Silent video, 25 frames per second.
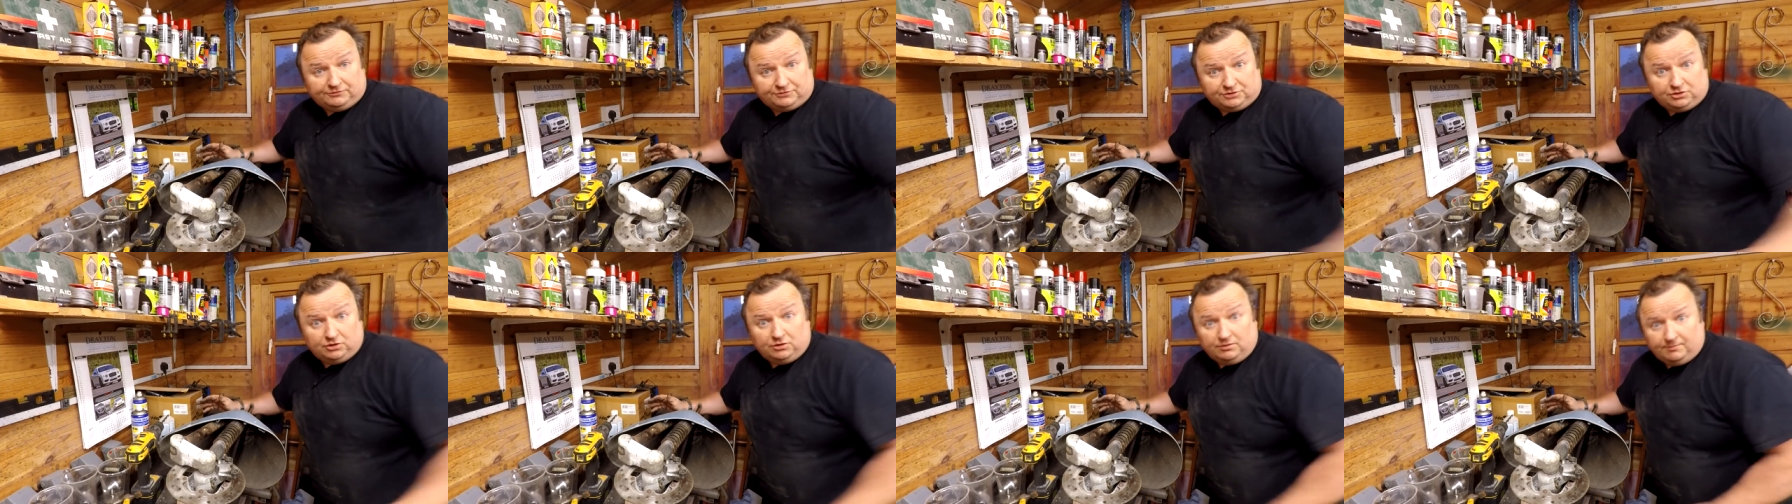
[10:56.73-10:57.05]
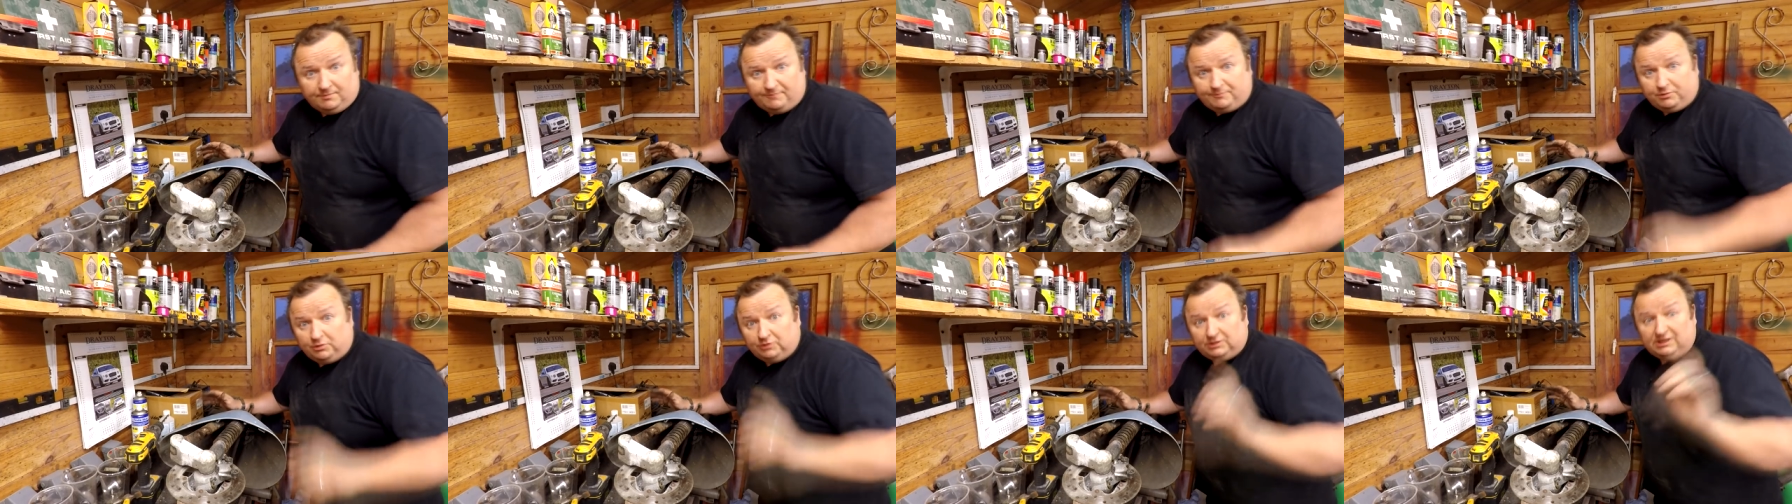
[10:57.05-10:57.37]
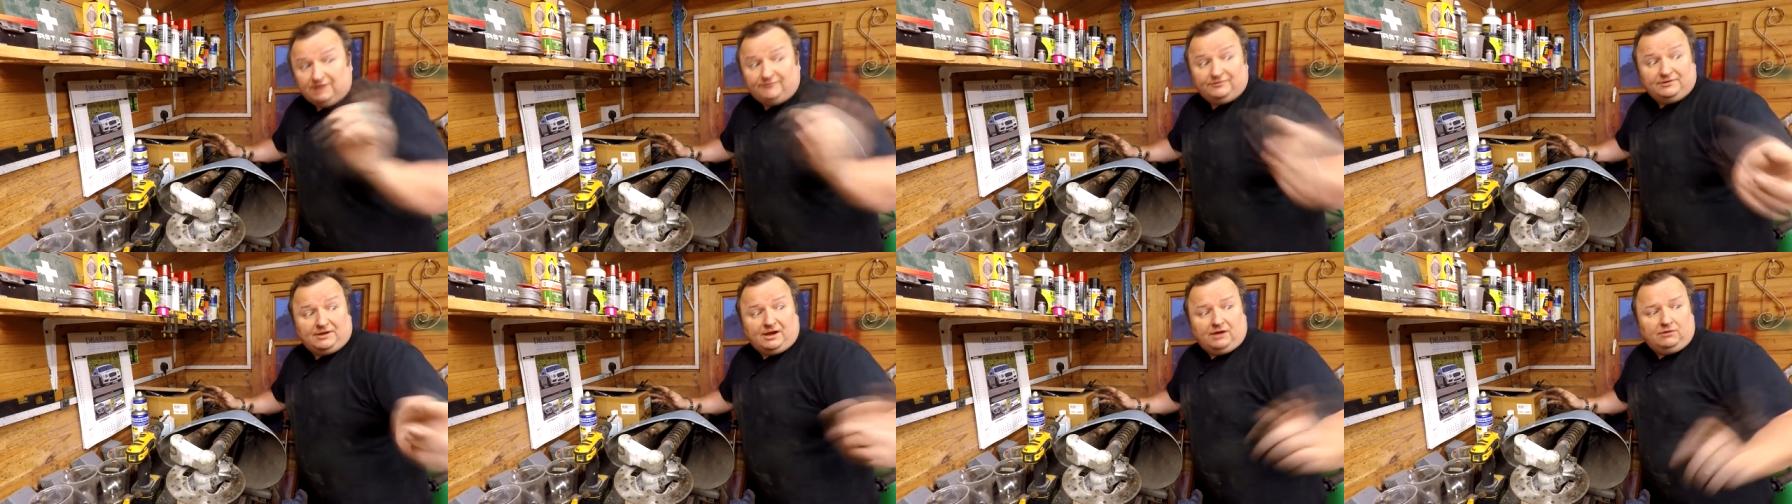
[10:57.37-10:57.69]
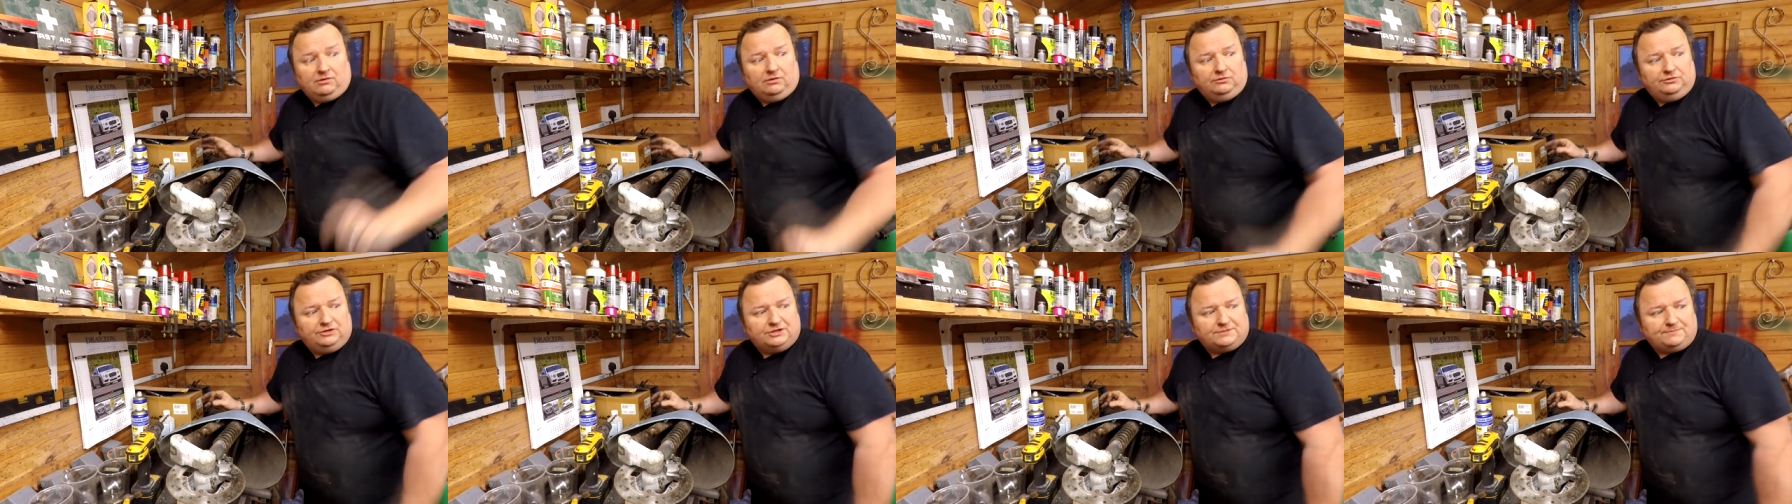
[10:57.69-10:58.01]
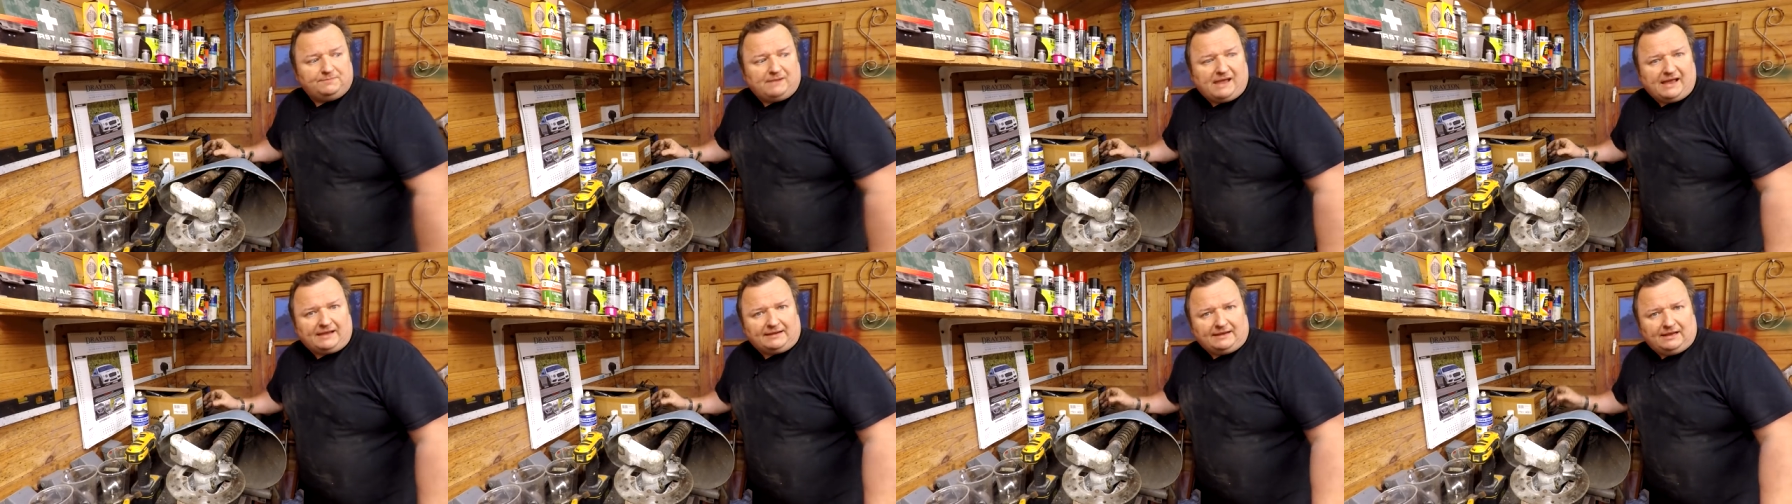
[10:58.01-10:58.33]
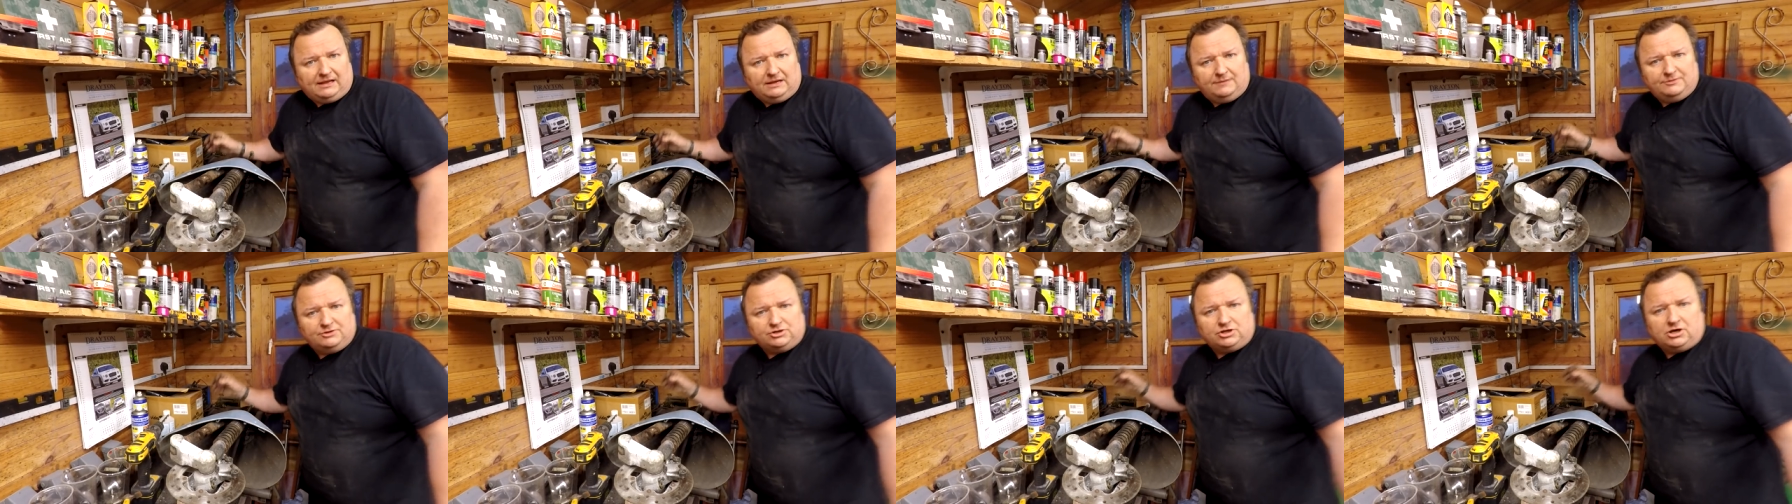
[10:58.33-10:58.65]
two, put another coat on this black now,
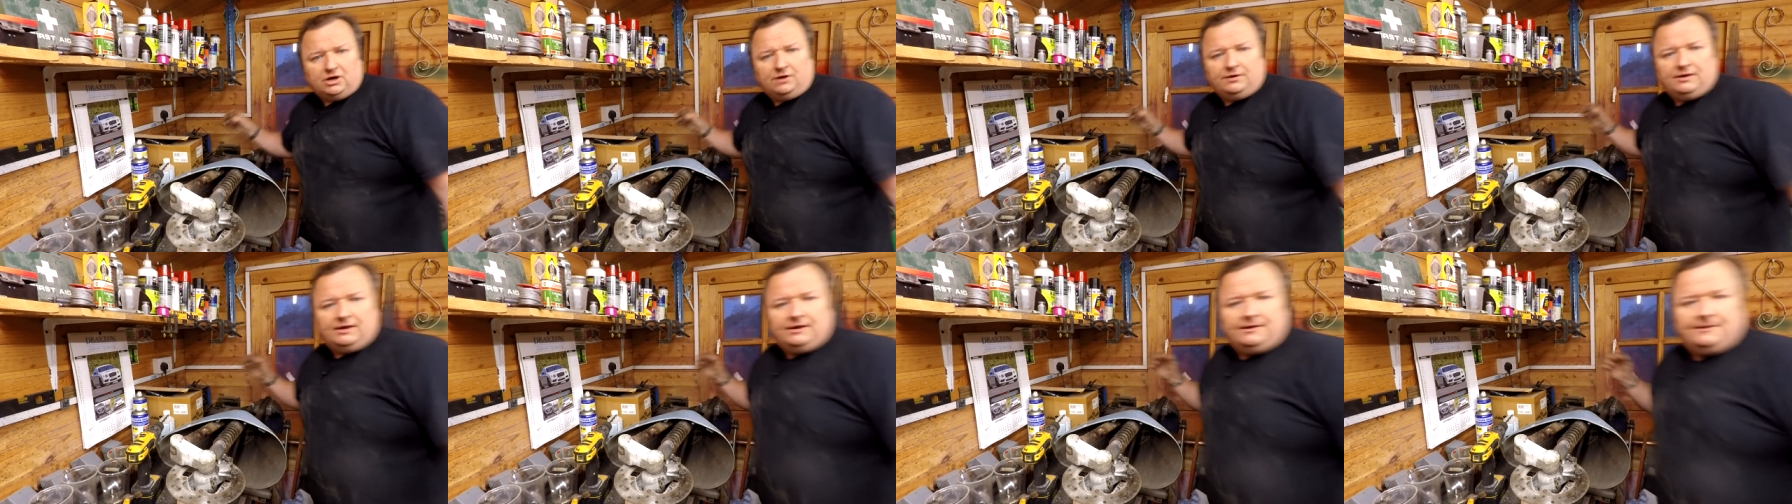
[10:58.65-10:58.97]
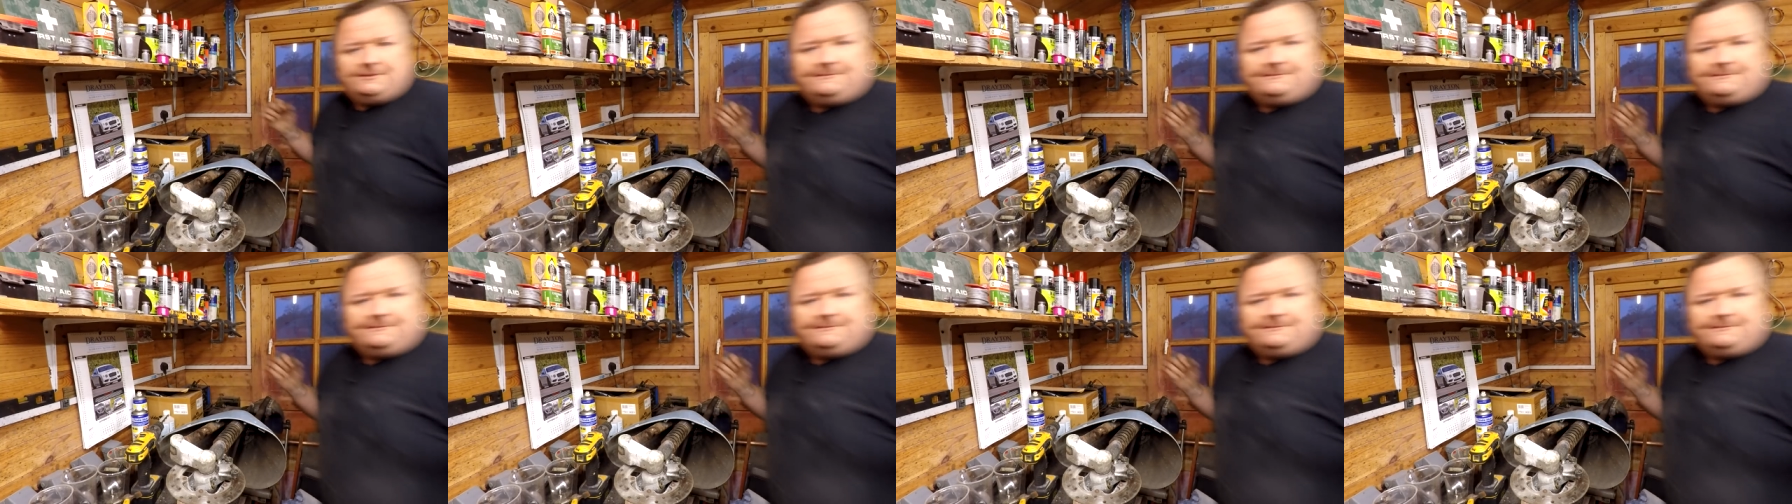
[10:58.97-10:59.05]
let me show you.